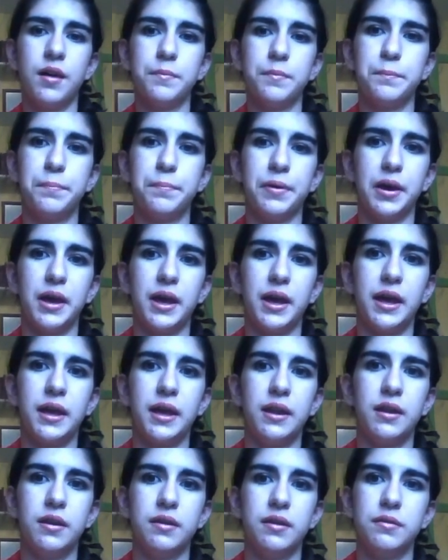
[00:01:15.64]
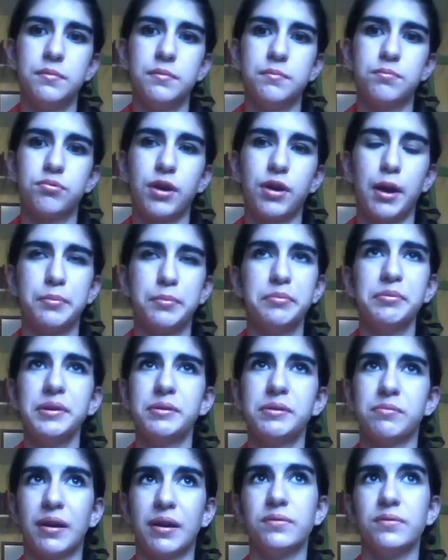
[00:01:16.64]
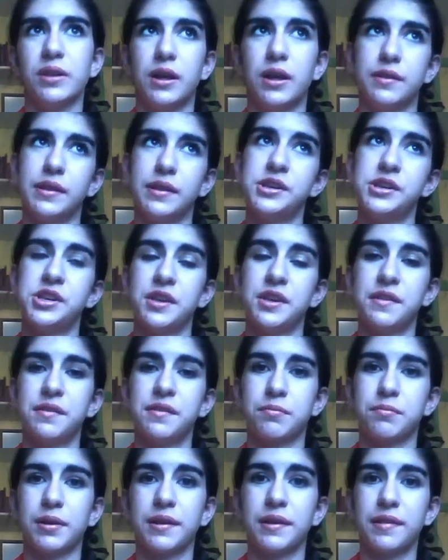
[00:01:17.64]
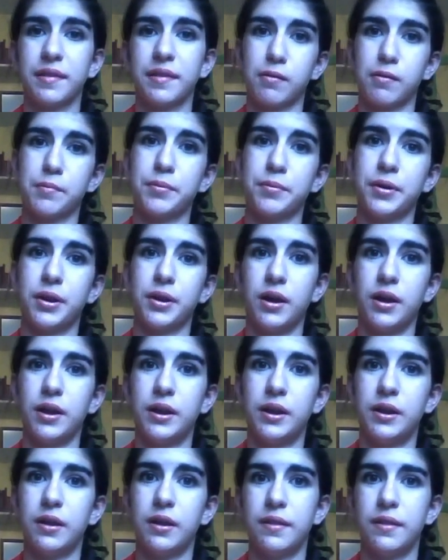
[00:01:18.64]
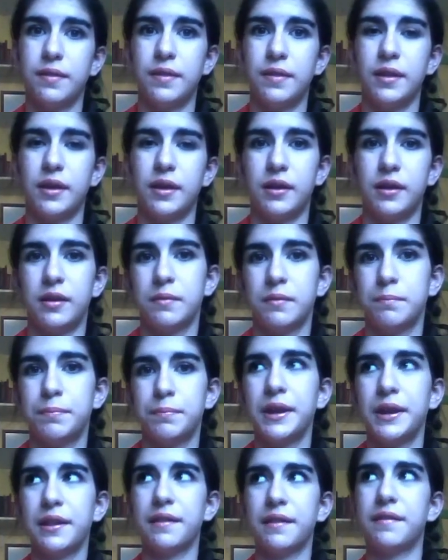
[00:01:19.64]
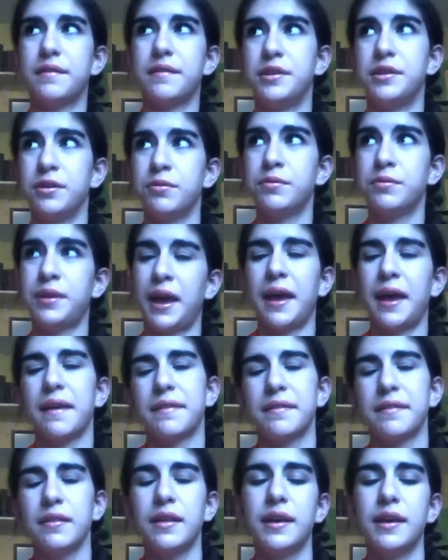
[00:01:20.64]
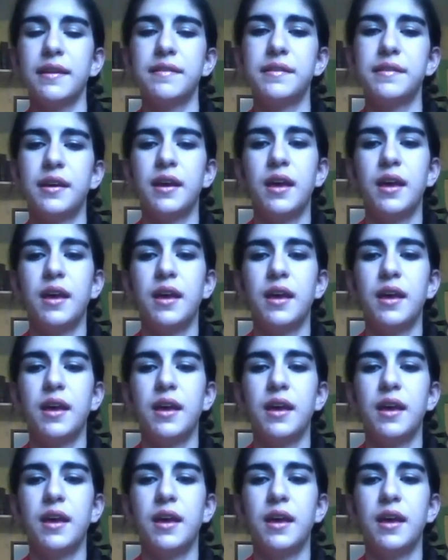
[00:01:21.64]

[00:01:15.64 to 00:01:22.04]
But probably Revlon. They just recently were put on the PETA's do test list,